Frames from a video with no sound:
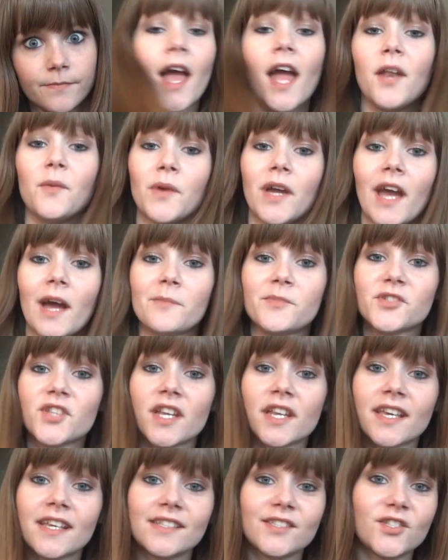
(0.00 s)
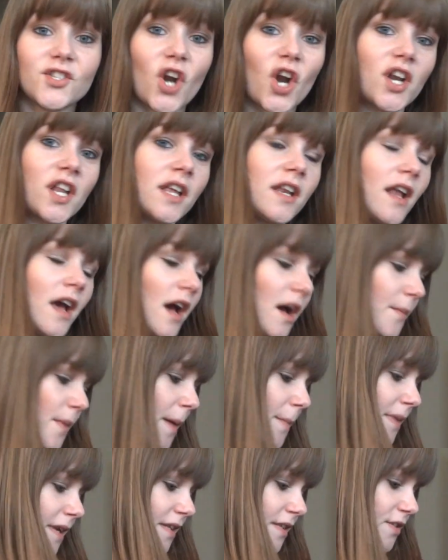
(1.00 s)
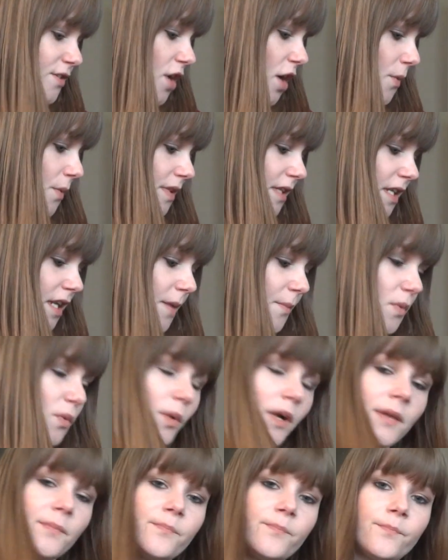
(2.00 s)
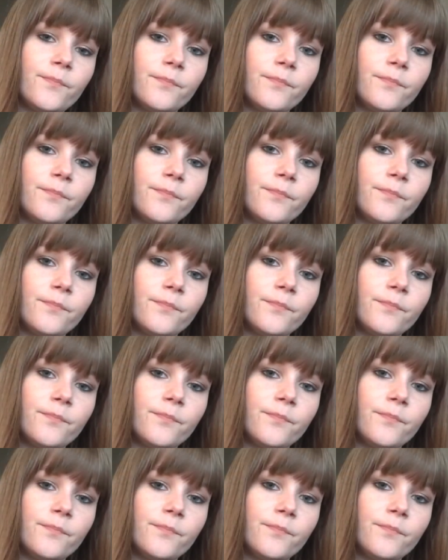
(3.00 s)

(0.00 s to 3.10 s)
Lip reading: Anyway, I'm just gonna get started. I'm gonna start with the number one